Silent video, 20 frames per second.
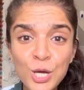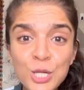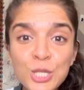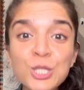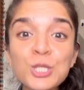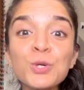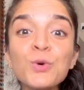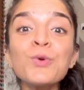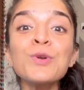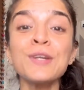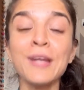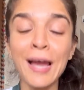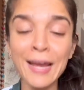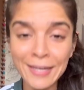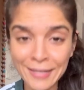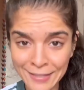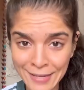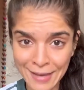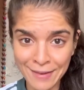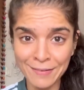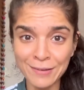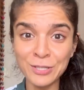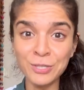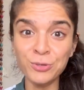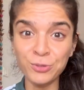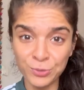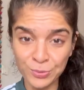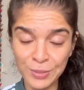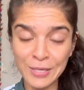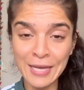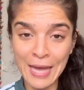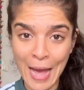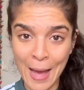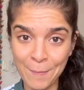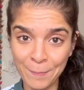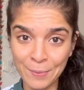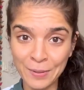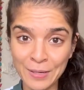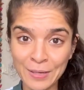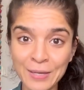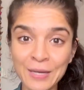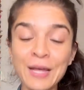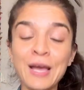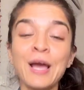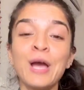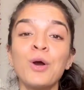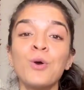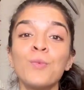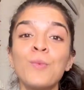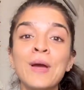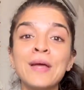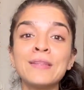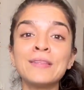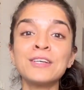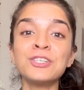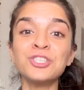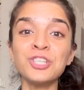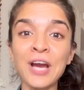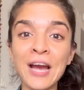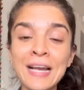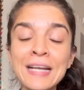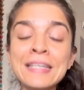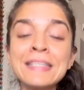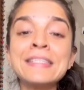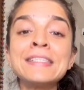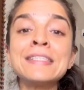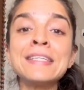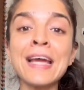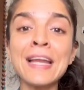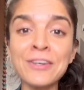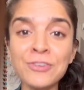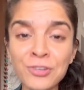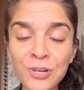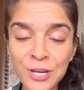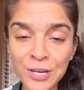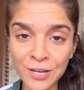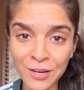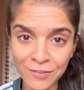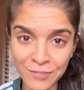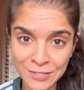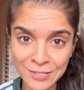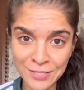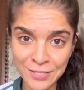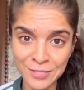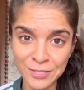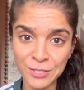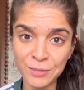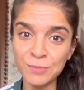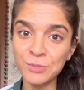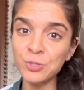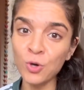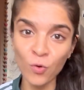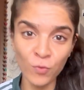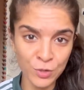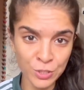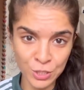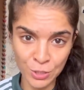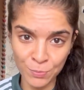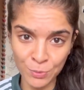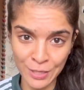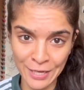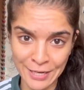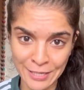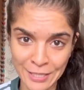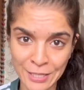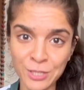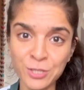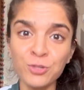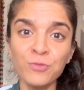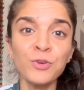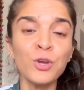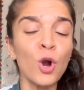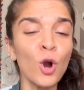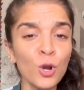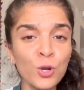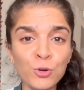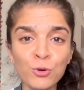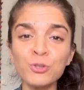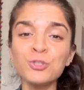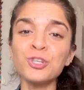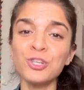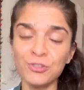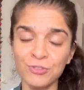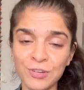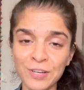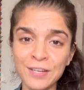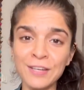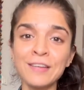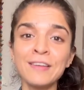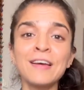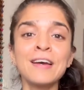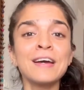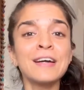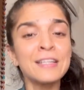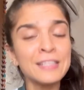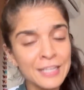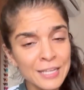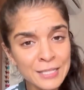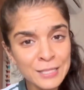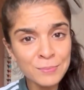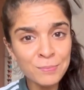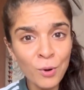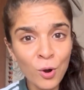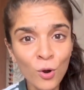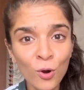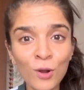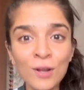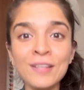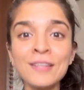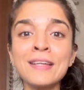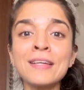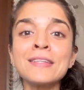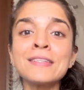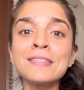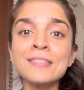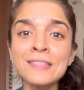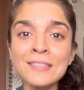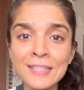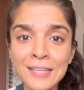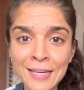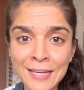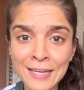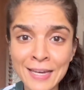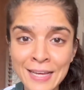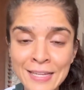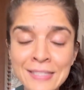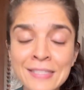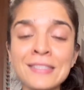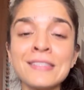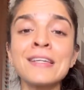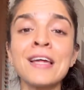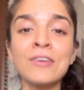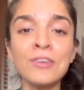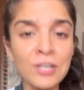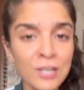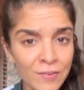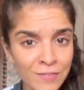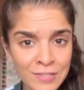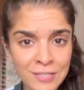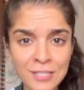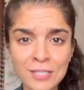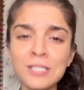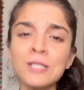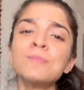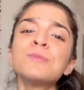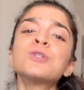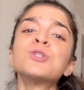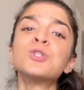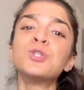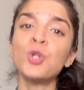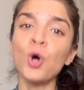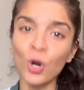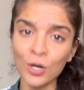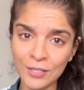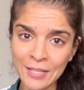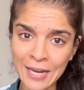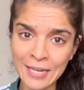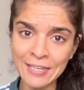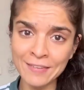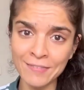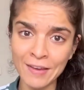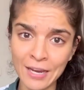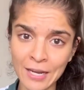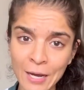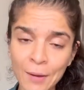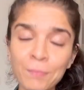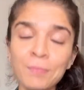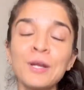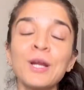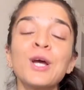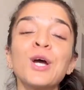So night terrors usually happen when the child's central nervous system is overstimulated. So we all know children, they're small, their CNS, central nervous system, is not that developed.